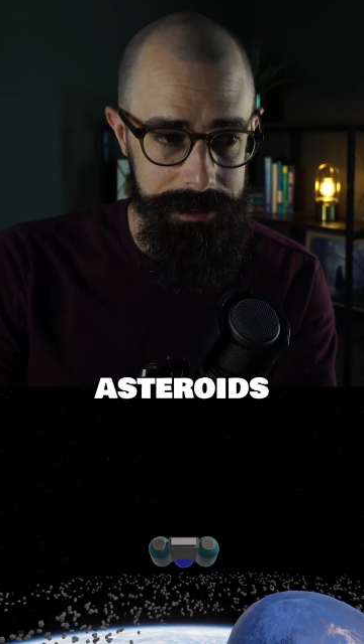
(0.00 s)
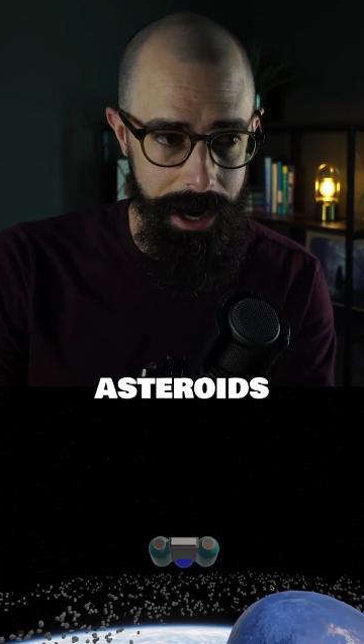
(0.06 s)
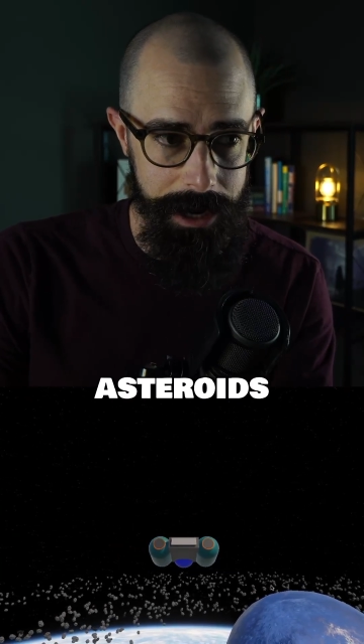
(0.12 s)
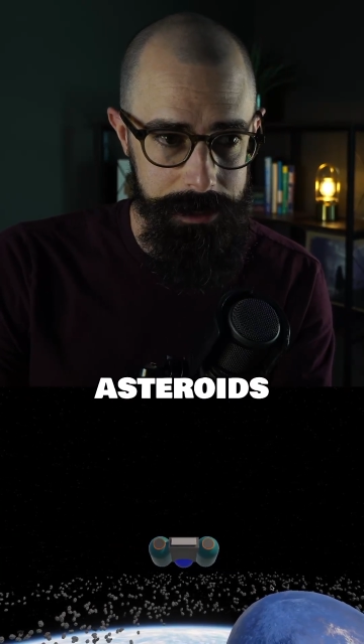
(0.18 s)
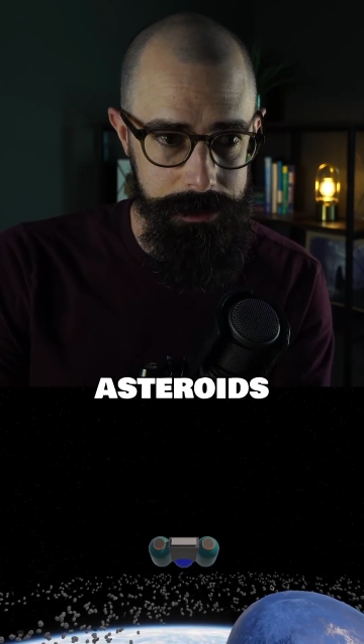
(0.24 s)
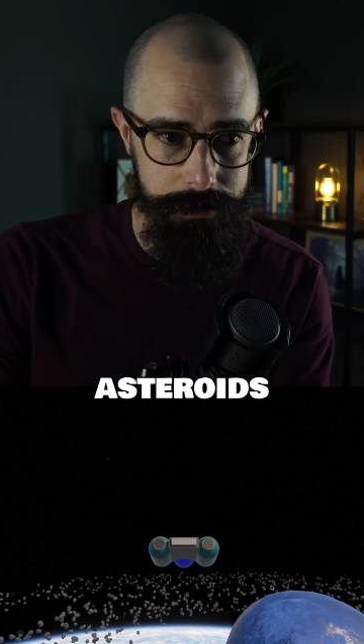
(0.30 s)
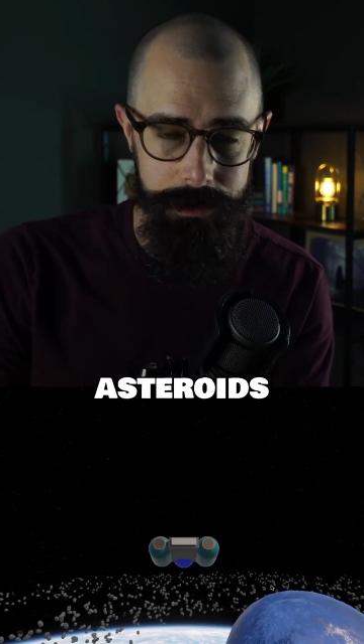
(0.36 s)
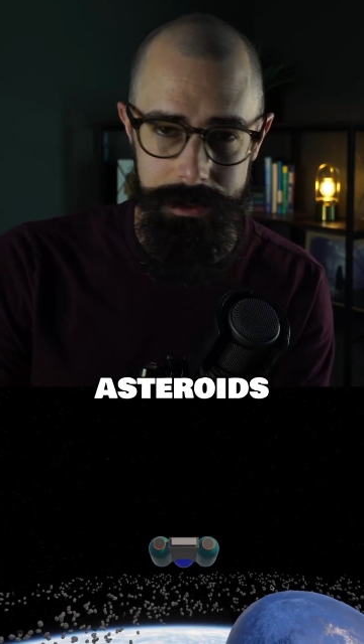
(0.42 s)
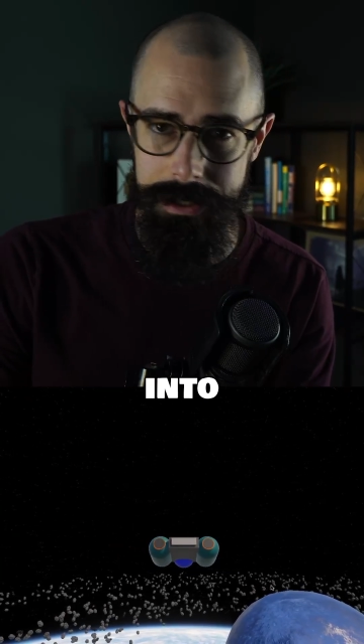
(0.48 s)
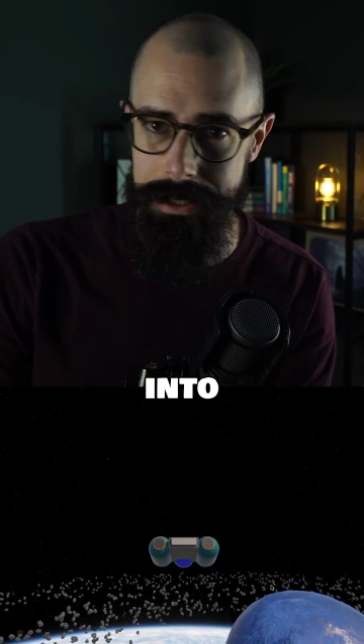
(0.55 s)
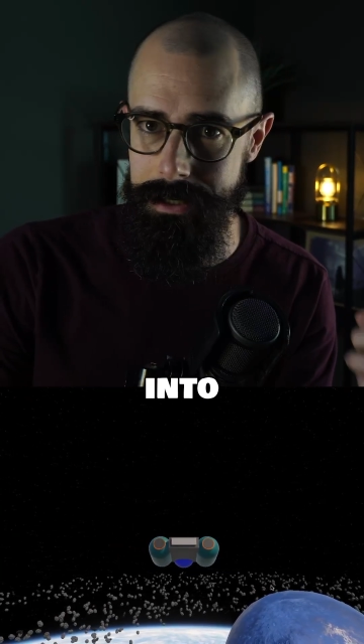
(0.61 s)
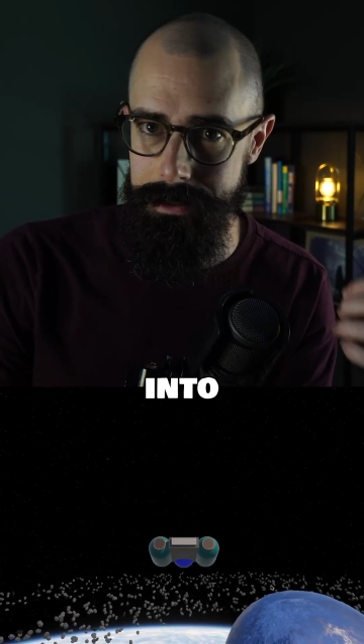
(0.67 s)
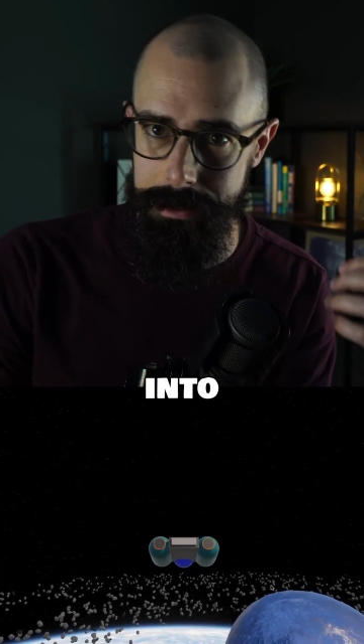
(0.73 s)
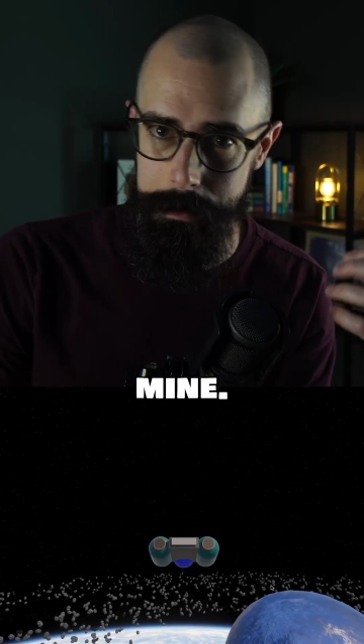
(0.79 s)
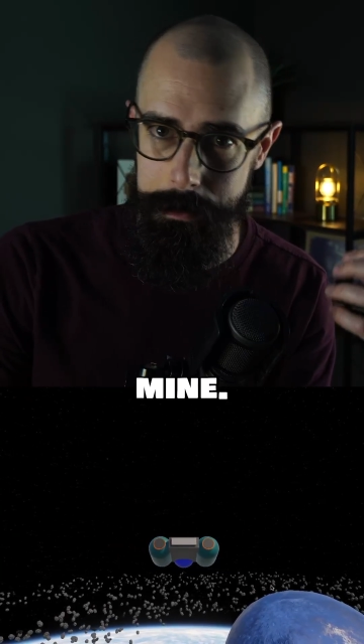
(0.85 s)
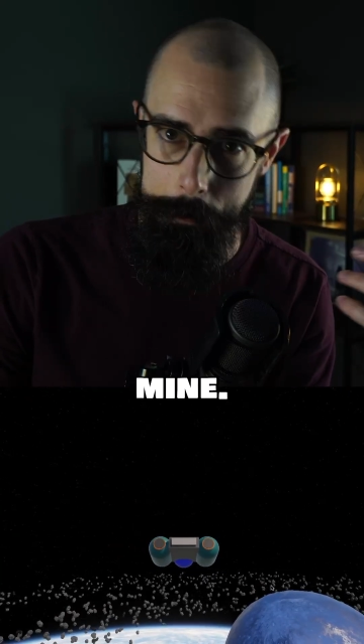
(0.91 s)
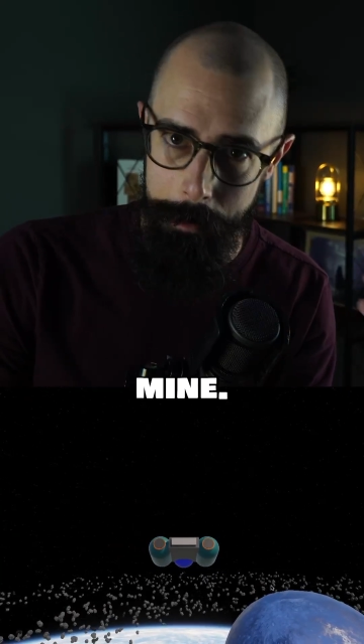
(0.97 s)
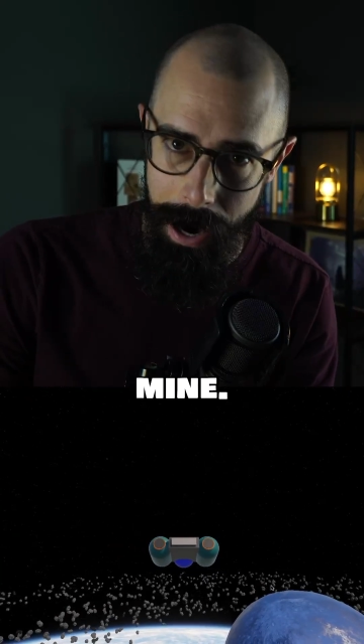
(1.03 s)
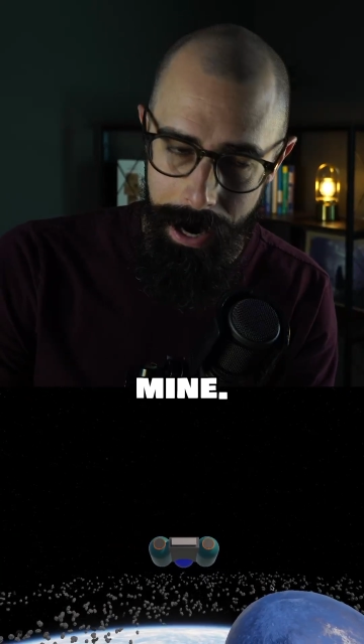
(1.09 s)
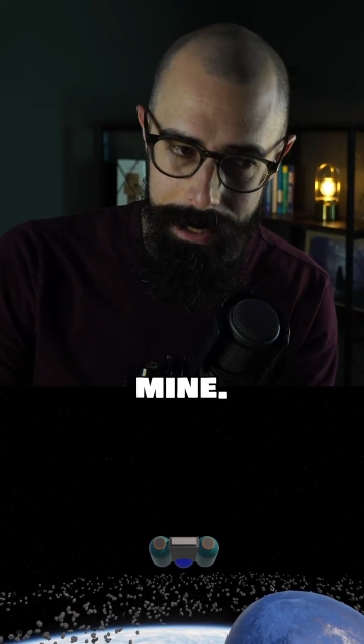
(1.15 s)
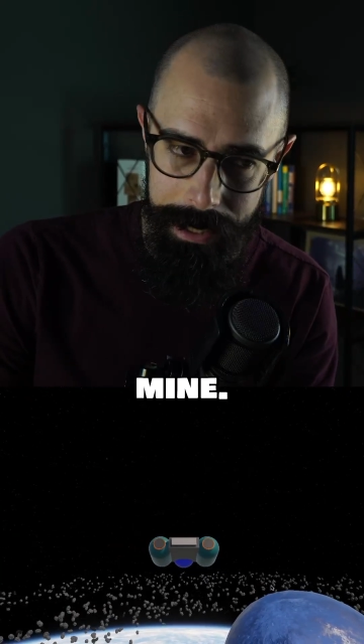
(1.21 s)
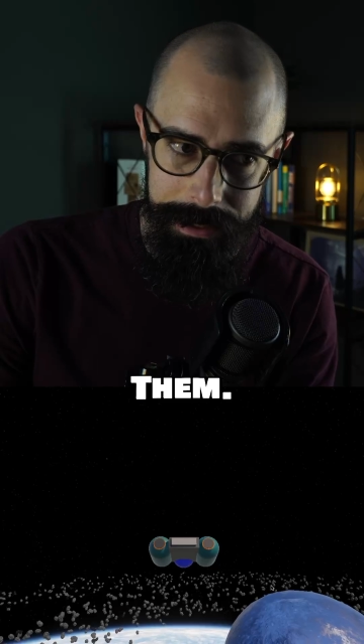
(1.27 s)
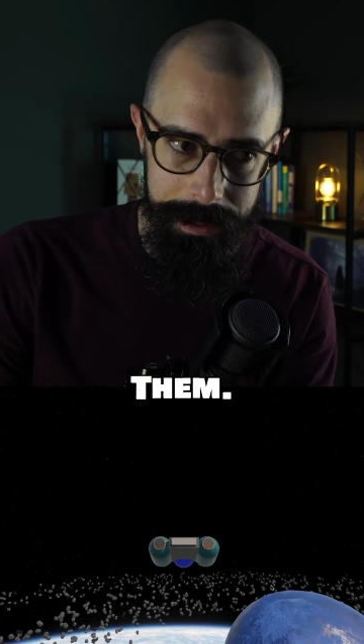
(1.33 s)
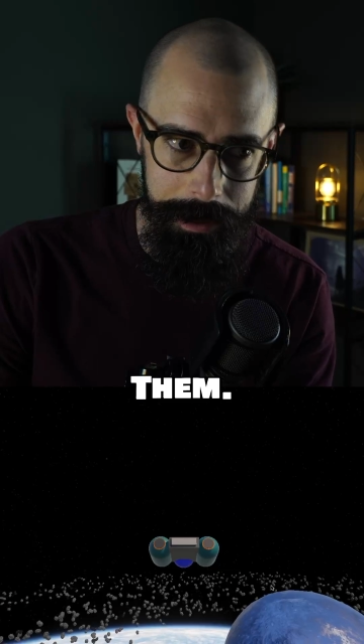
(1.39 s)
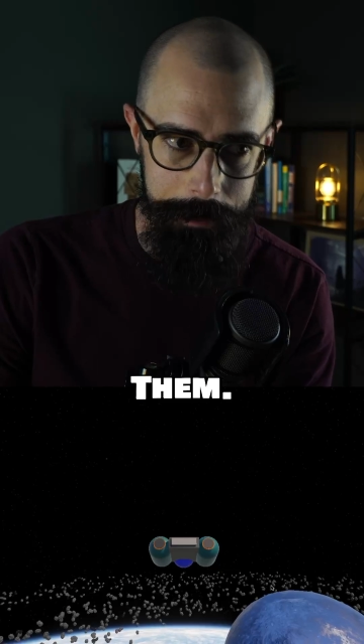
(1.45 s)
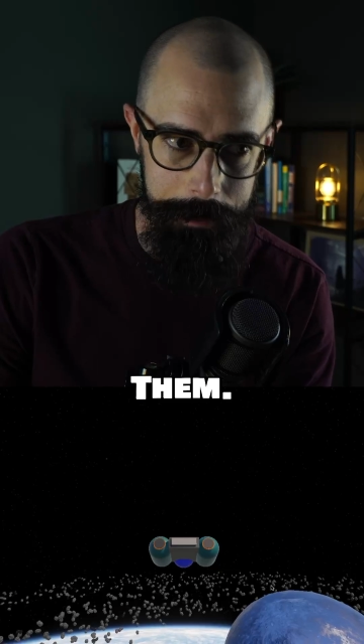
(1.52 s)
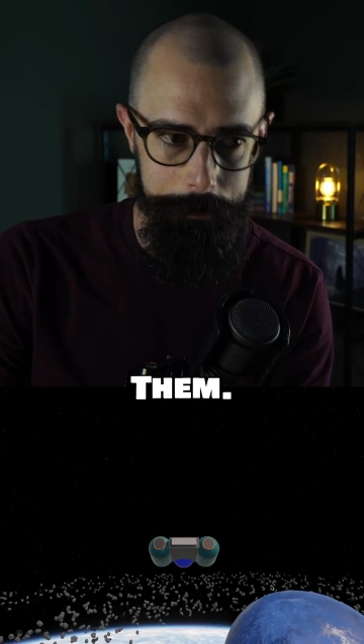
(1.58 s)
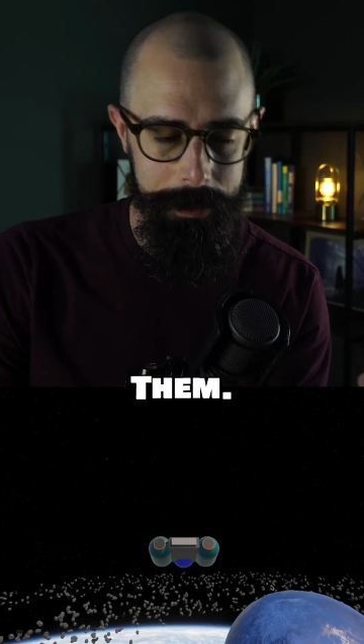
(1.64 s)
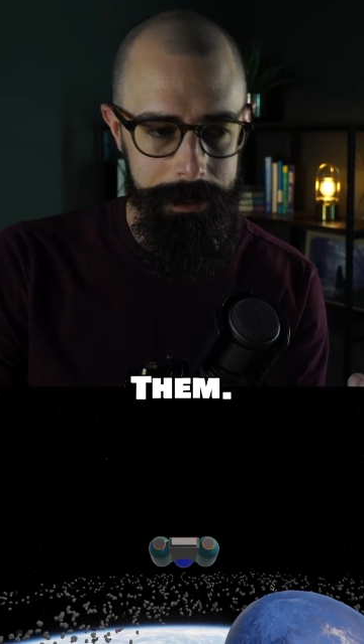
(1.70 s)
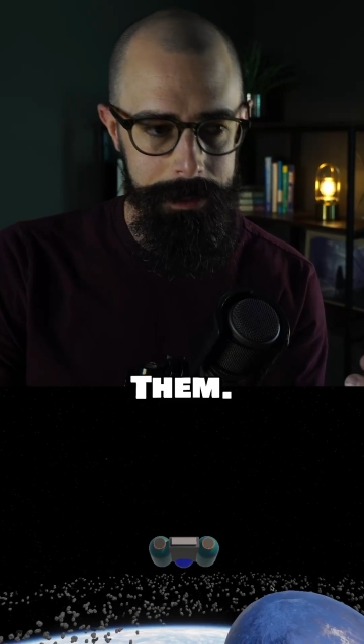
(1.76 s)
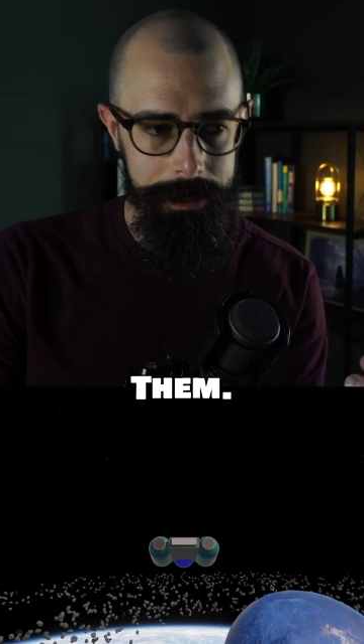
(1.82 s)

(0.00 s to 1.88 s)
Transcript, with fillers: asteroids in to mine them.